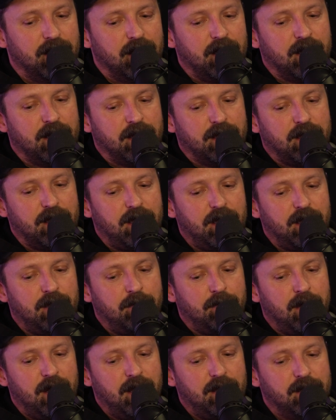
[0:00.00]
And
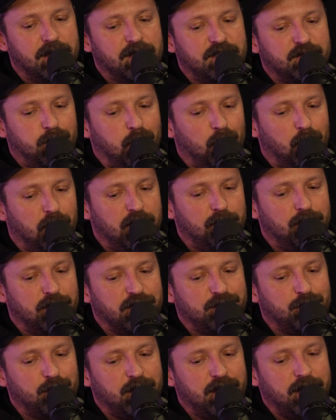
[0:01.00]
he made this point
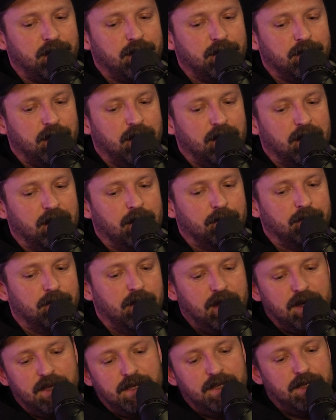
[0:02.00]
between, and
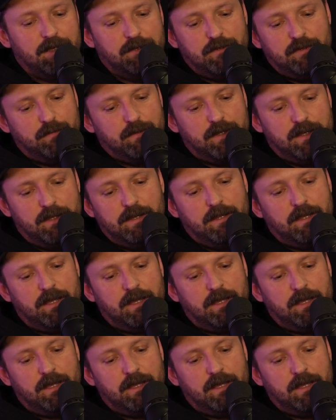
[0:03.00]
he didn't do it.